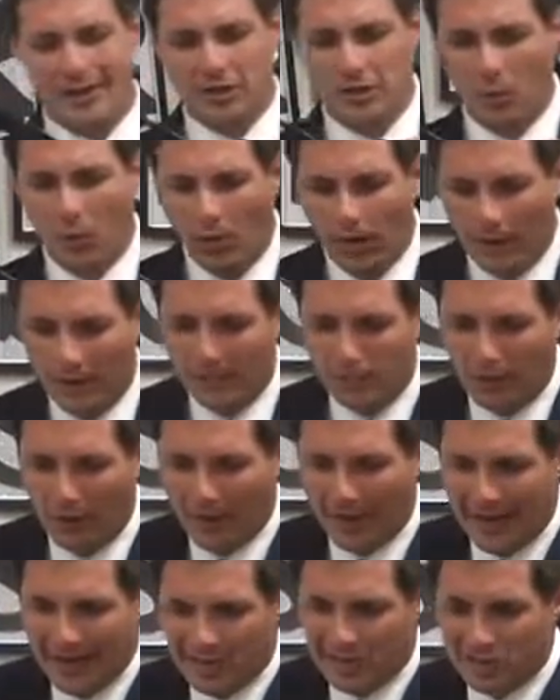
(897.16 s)
into one
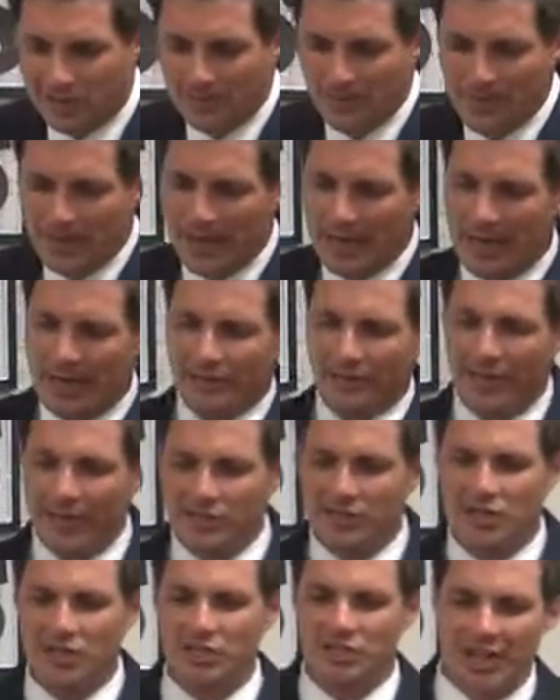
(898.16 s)
place,
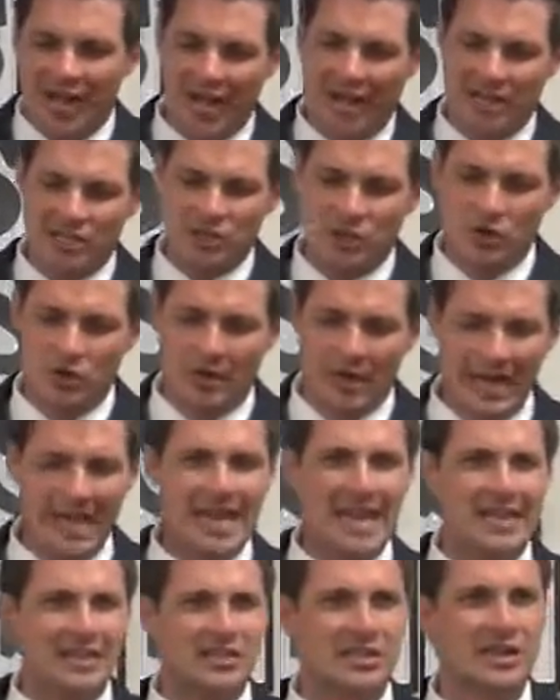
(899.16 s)
this is not to
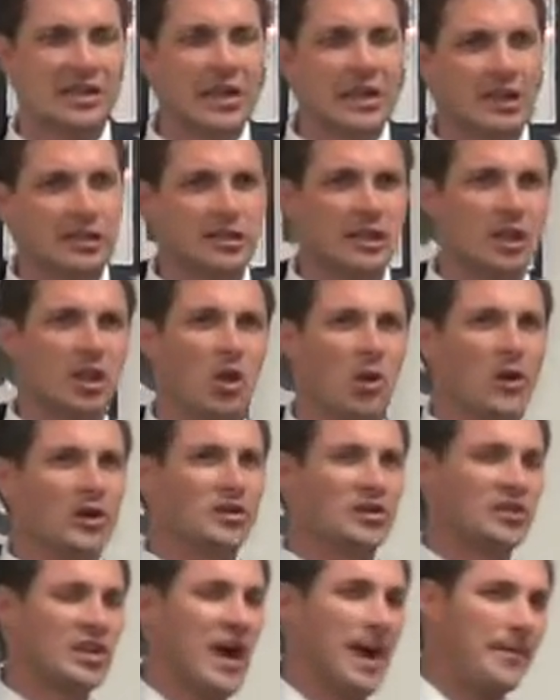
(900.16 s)
eat the
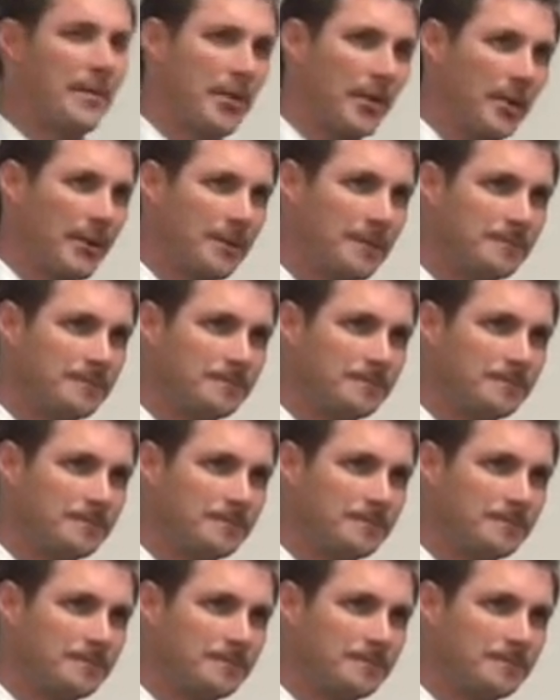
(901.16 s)
Lord's Supper.